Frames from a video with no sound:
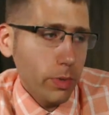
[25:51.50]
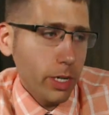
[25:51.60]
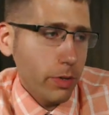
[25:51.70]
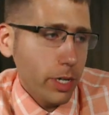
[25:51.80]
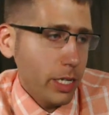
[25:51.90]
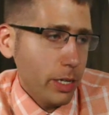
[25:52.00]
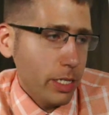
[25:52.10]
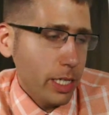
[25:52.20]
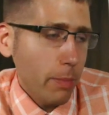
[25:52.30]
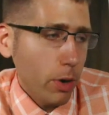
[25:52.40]
we don't.
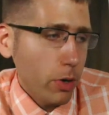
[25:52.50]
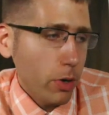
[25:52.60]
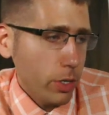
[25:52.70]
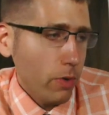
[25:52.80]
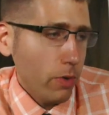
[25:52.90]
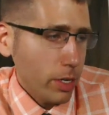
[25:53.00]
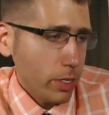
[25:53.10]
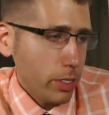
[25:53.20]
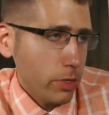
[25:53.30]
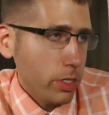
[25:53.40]
It's not broke, so don't fix
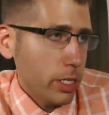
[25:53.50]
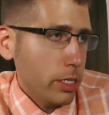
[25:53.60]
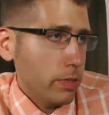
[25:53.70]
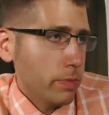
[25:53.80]
it, sort of thing.